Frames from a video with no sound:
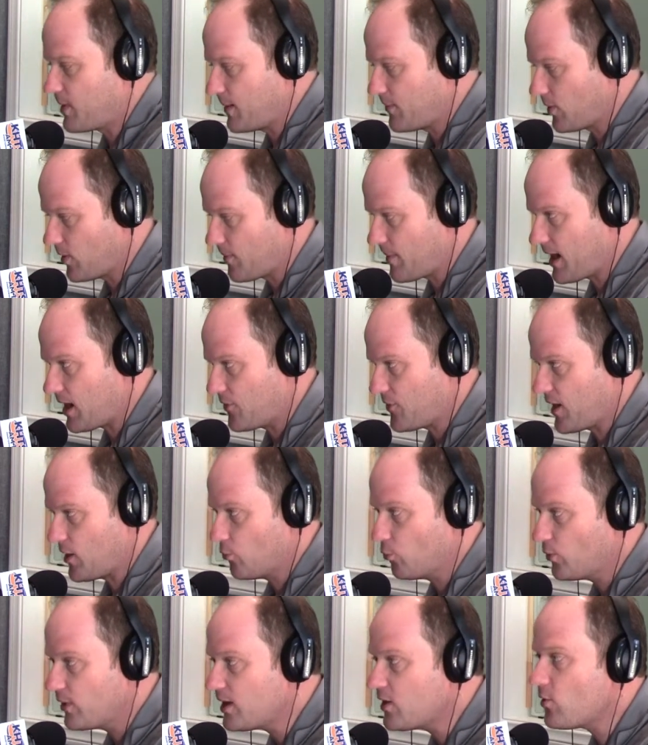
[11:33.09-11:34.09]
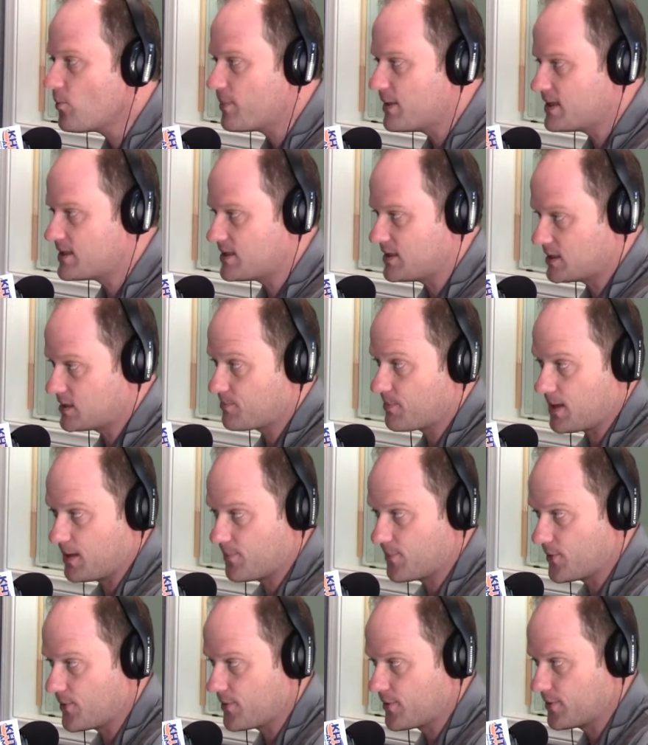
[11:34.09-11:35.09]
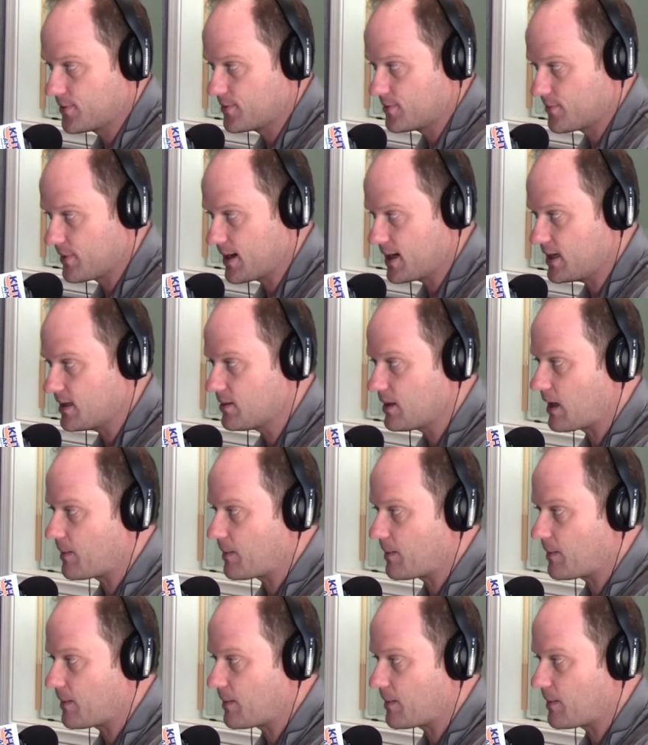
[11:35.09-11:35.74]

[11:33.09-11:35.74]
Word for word: people about that real business people, right?